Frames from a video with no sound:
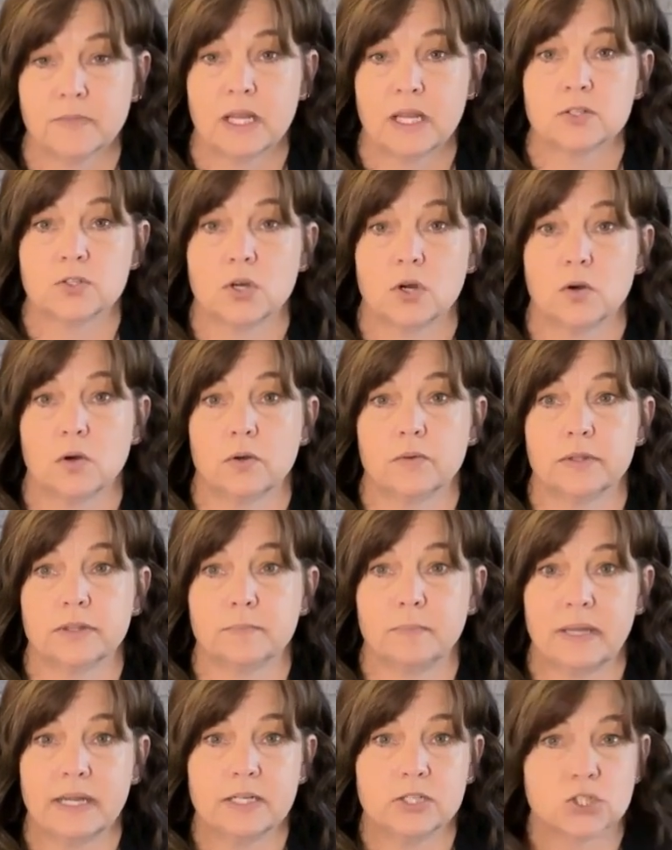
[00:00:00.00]
So the
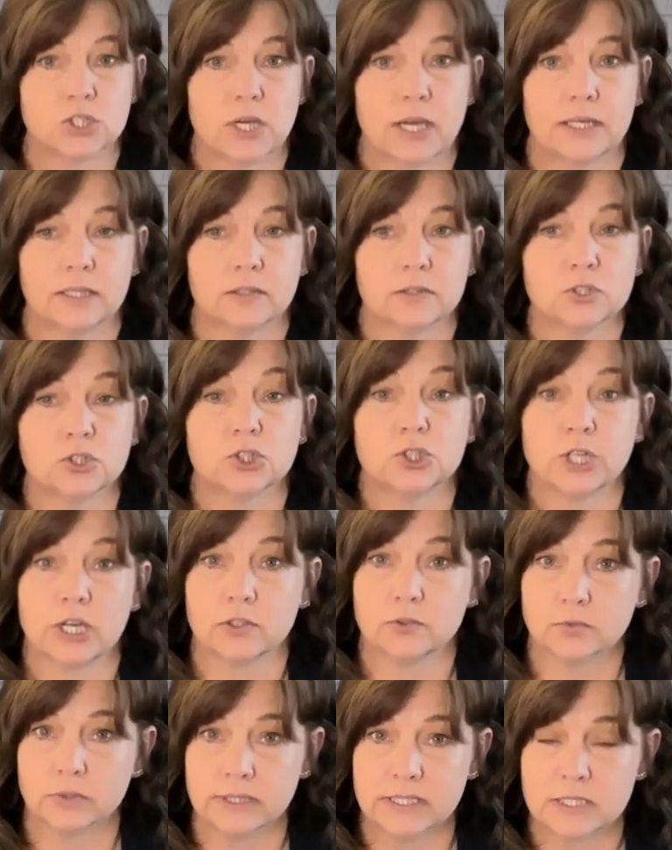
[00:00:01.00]
page title,
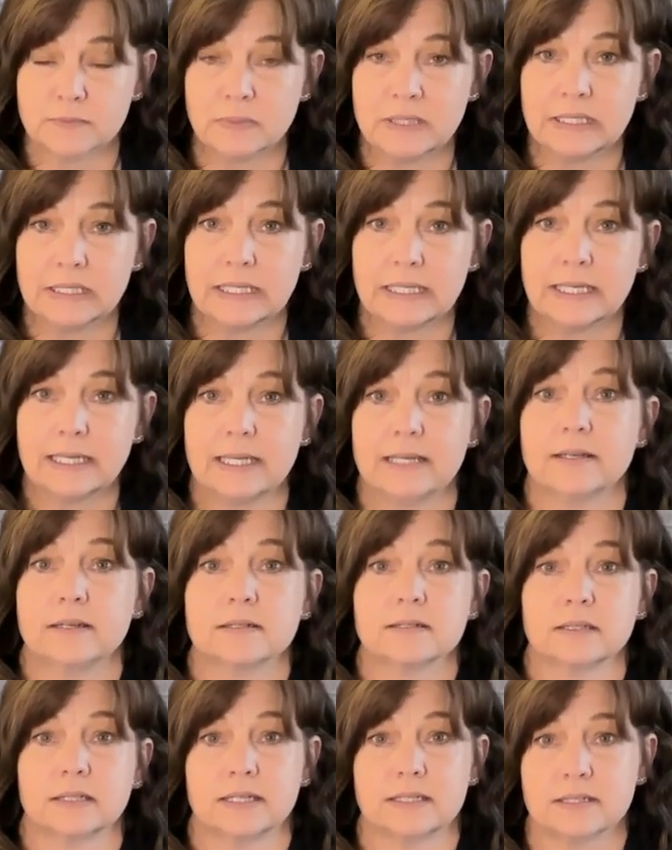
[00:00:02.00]
generally speaking,
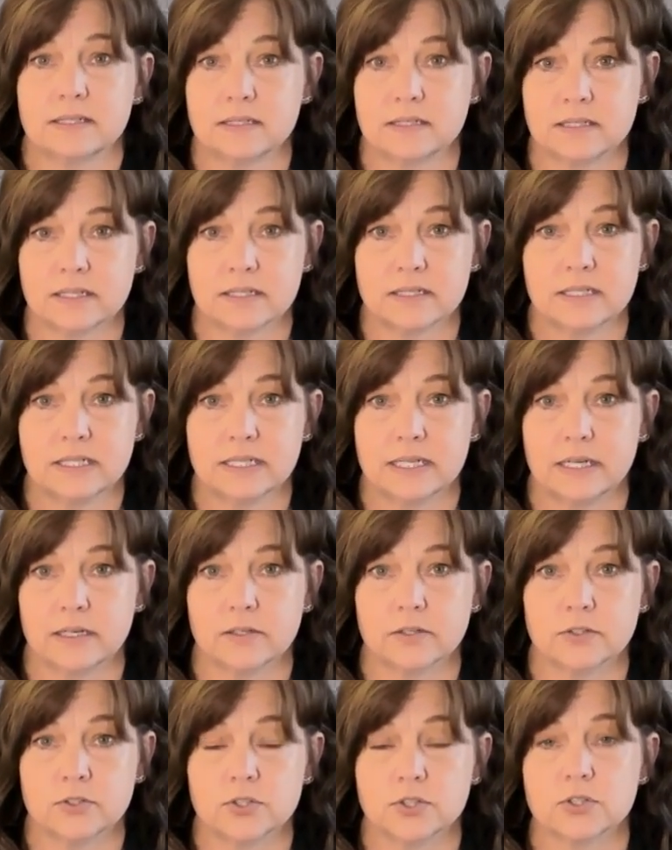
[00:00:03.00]
is less than 60
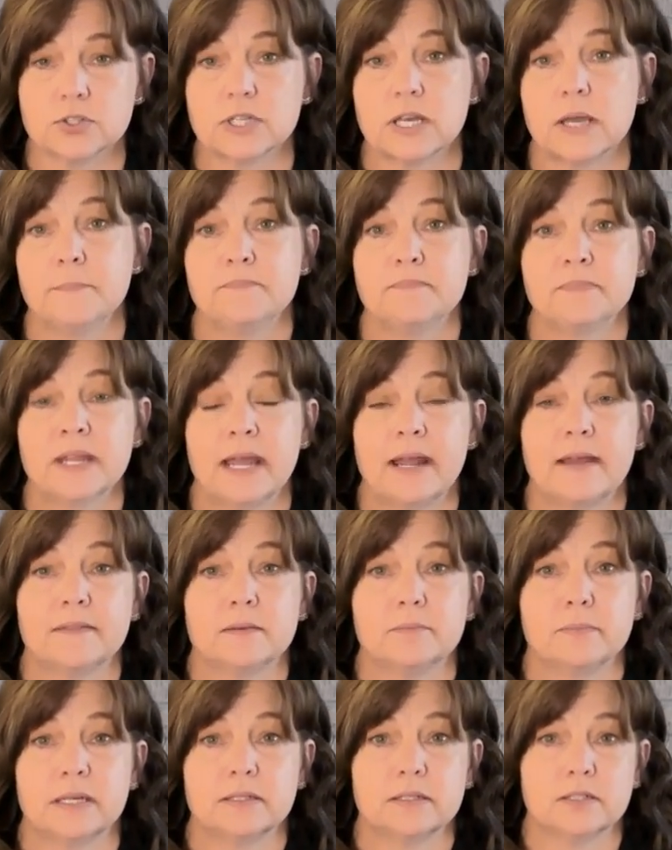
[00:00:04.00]
characters, and the
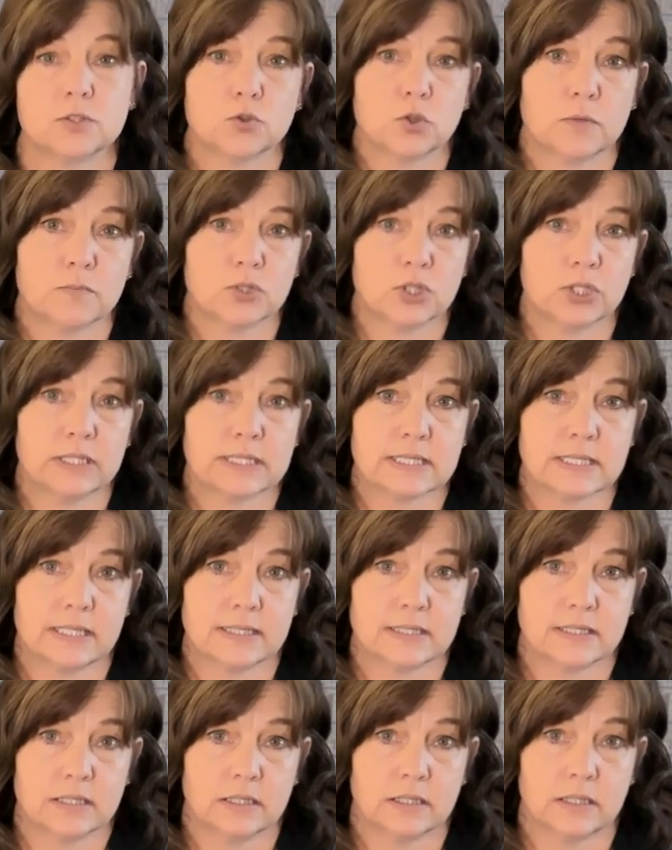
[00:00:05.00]
meta description is
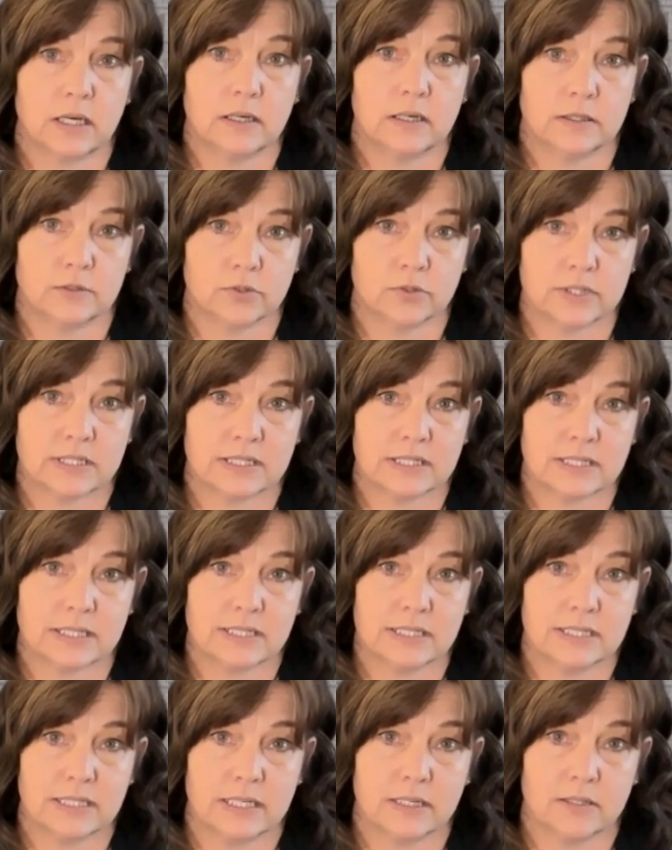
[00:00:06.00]
less than
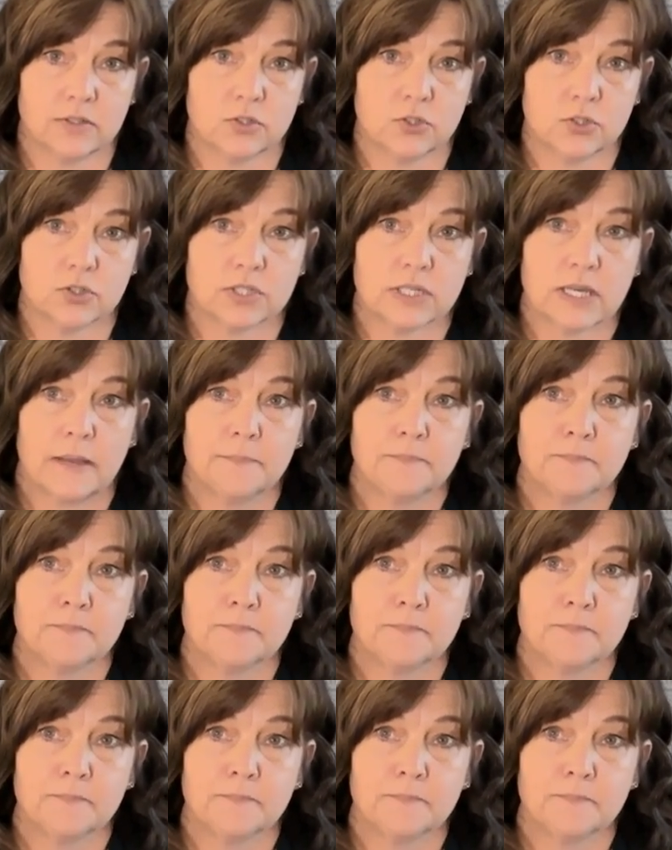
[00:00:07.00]
160 characters.